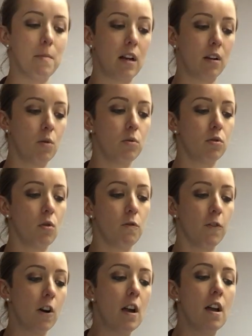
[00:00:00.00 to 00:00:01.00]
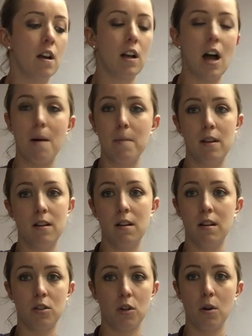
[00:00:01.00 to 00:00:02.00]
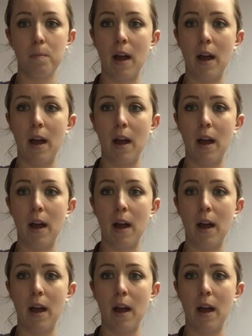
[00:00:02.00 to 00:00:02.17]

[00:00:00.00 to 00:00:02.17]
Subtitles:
and it goes over common internal